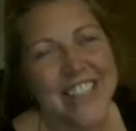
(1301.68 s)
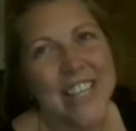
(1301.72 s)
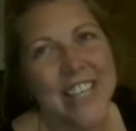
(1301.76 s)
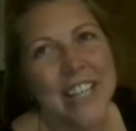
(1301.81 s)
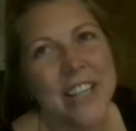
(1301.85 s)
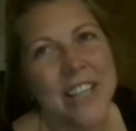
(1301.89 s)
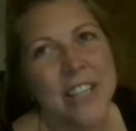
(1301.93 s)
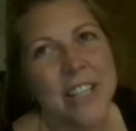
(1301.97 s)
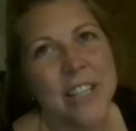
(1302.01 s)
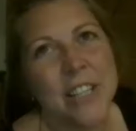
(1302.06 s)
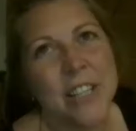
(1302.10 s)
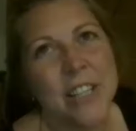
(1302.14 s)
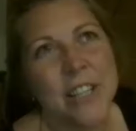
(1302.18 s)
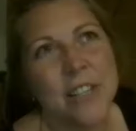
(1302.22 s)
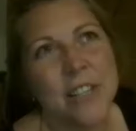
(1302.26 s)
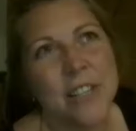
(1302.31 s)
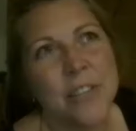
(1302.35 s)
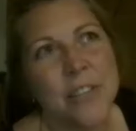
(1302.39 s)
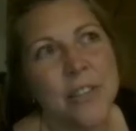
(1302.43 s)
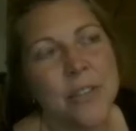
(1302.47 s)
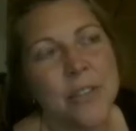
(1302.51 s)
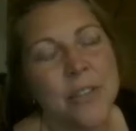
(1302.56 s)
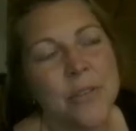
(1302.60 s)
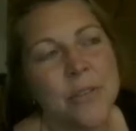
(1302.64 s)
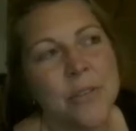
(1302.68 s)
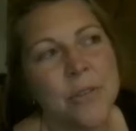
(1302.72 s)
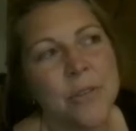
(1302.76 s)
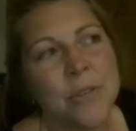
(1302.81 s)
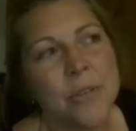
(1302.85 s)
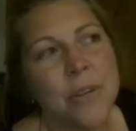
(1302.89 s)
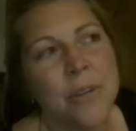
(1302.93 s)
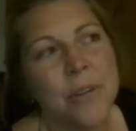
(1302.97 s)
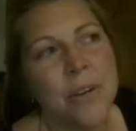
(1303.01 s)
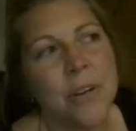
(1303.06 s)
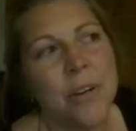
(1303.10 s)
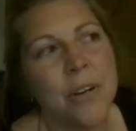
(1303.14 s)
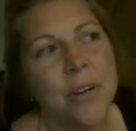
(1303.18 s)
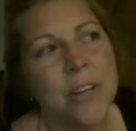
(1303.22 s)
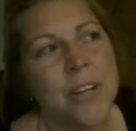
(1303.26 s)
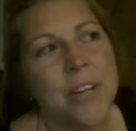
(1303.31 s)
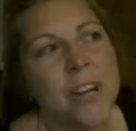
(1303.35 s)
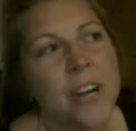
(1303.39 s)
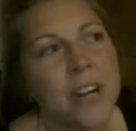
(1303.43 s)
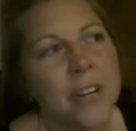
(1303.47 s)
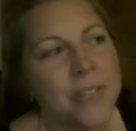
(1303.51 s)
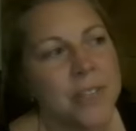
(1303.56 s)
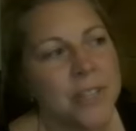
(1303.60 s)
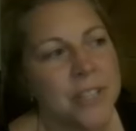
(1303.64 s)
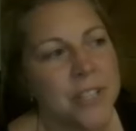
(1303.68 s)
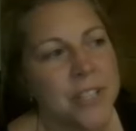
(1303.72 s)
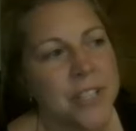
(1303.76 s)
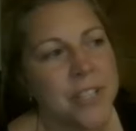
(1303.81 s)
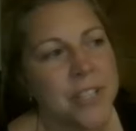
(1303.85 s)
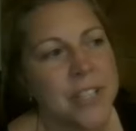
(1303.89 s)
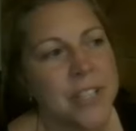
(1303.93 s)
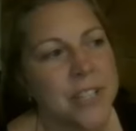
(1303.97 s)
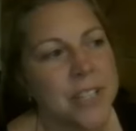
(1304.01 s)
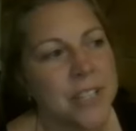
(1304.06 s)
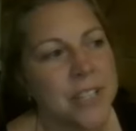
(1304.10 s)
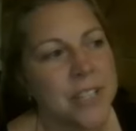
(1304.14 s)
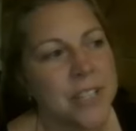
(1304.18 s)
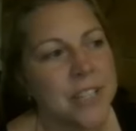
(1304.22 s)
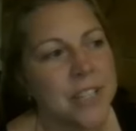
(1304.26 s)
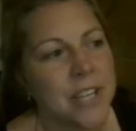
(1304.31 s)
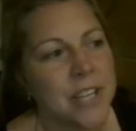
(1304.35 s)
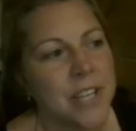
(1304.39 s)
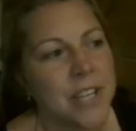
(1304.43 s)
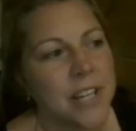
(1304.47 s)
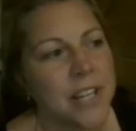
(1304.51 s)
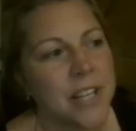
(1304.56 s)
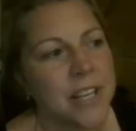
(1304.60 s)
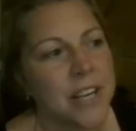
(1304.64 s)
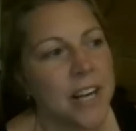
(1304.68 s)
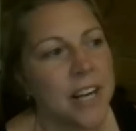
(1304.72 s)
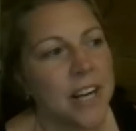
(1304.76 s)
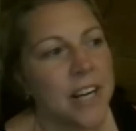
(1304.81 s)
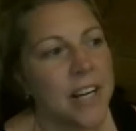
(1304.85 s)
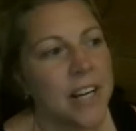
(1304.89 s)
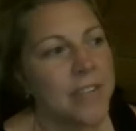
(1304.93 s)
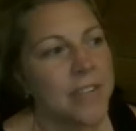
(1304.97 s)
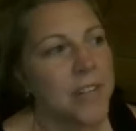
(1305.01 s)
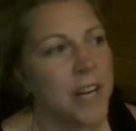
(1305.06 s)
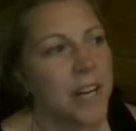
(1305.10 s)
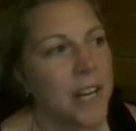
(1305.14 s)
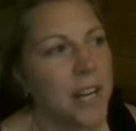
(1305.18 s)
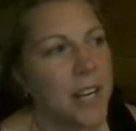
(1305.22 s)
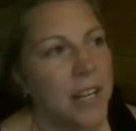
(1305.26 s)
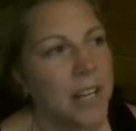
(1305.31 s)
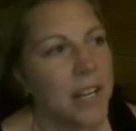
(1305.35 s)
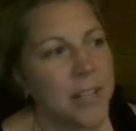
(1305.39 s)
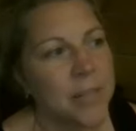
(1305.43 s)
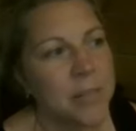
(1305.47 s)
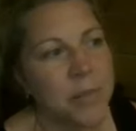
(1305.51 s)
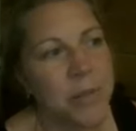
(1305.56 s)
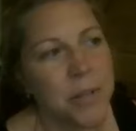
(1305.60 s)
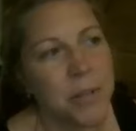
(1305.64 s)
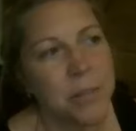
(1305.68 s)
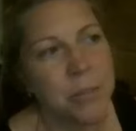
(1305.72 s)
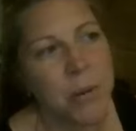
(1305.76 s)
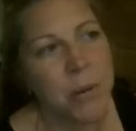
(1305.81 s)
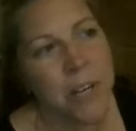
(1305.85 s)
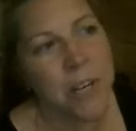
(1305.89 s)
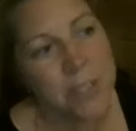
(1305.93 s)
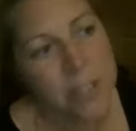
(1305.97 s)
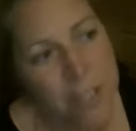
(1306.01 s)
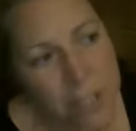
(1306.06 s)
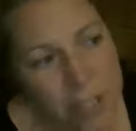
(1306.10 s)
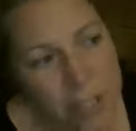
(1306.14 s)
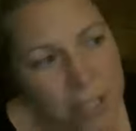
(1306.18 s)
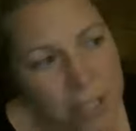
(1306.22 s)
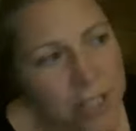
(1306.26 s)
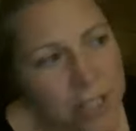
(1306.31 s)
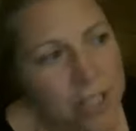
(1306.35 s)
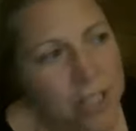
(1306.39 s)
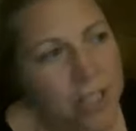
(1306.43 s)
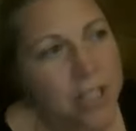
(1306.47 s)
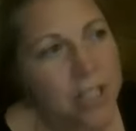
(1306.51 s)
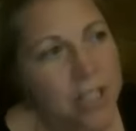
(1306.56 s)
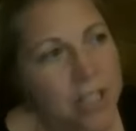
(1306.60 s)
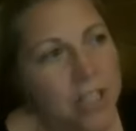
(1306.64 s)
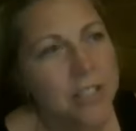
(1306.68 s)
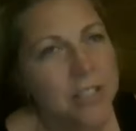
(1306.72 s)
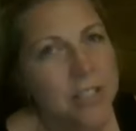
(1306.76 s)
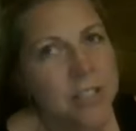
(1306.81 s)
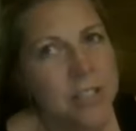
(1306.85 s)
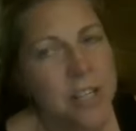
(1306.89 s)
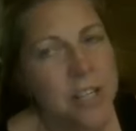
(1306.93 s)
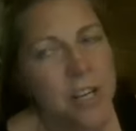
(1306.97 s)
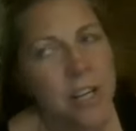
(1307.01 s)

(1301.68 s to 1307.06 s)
I think, you know, all the conversations that I've had with practitioners,